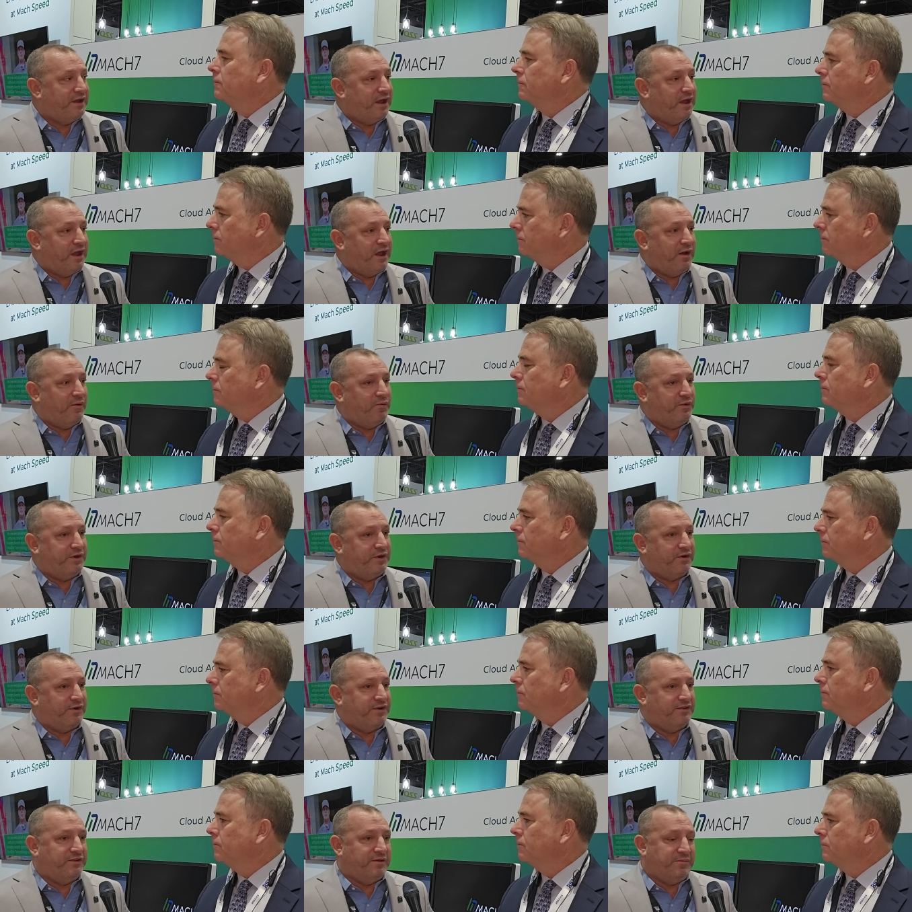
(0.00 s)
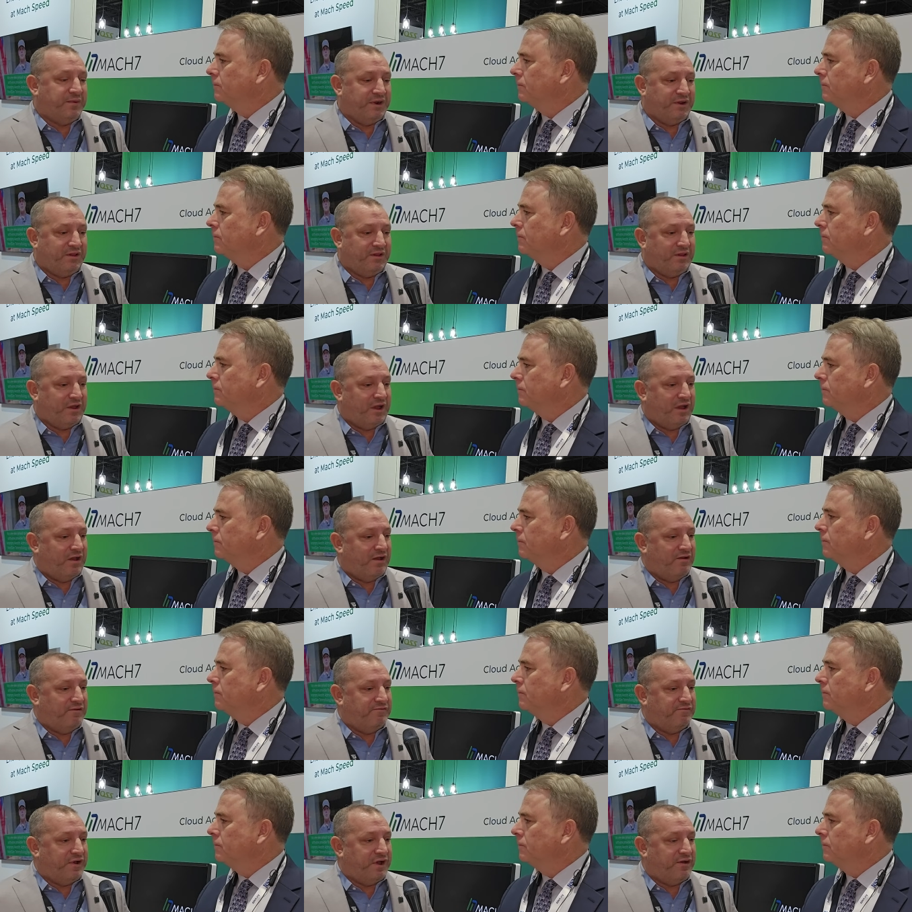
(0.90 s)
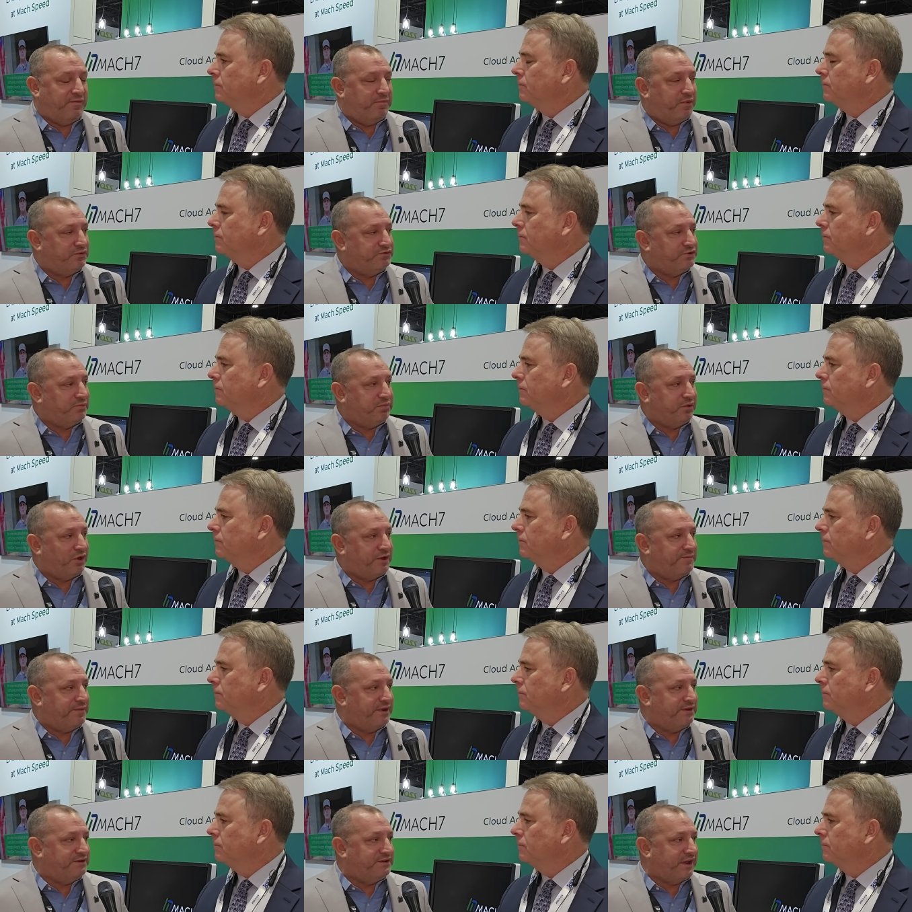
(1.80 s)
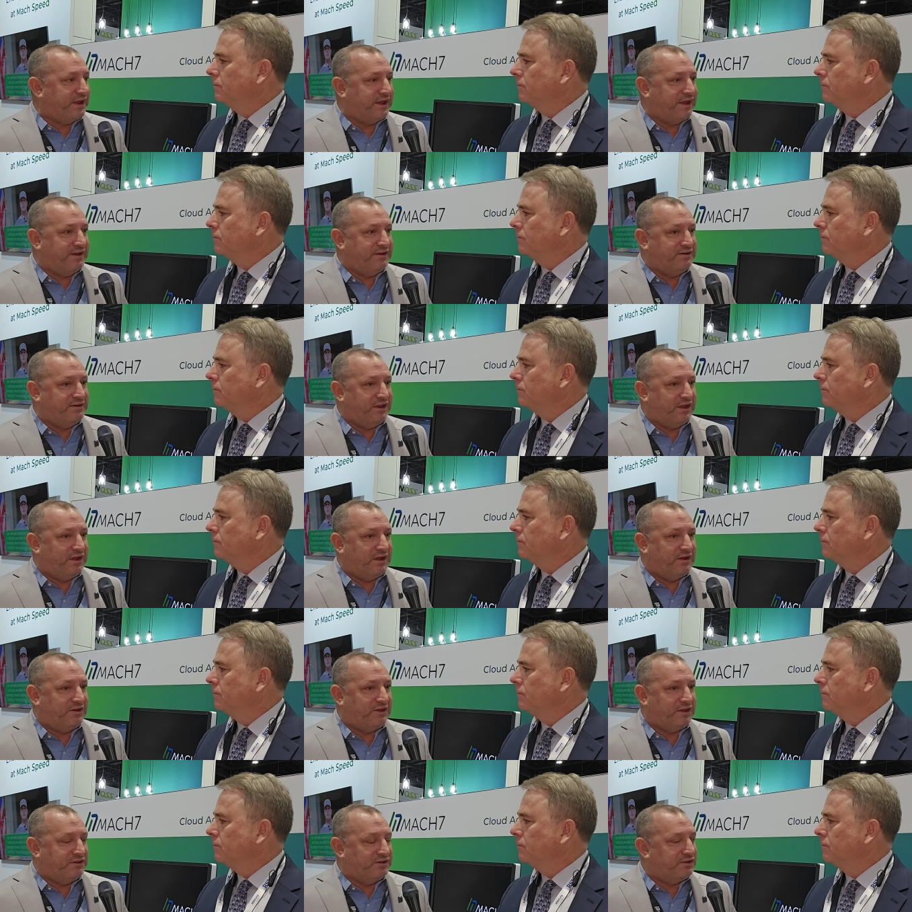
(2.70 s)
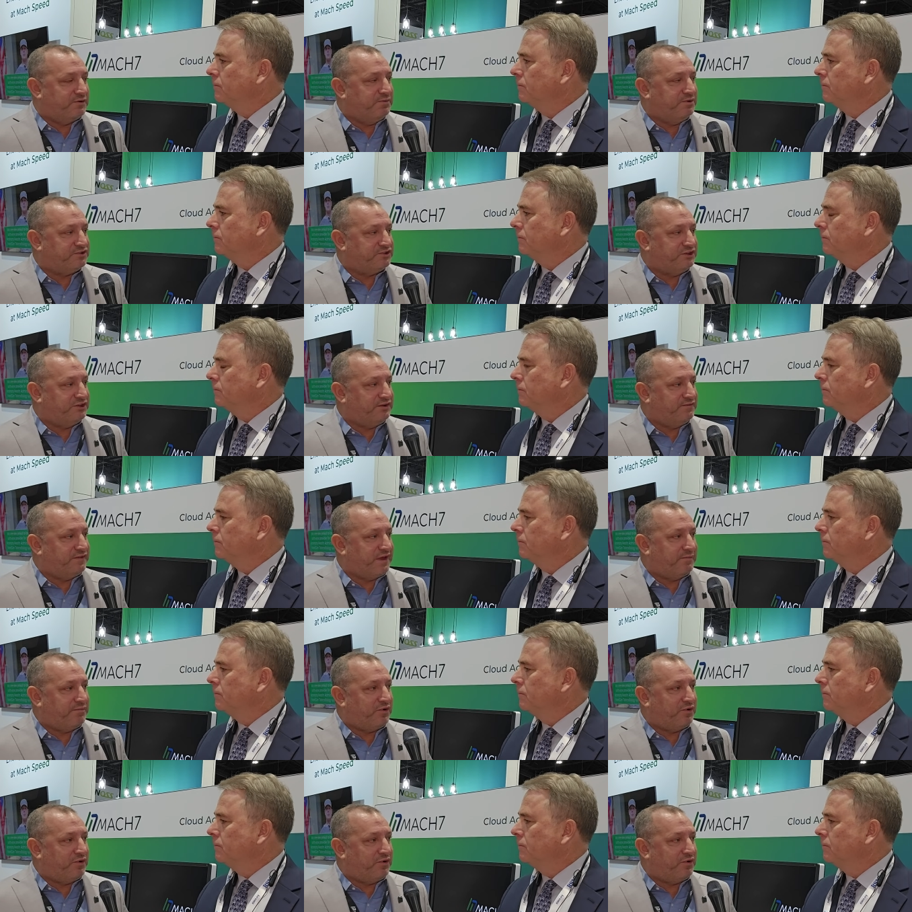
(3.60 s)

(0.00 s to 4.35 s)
Speaker 1: Uh, we're in the middle of uh, both deployment and uh, again commissioning of that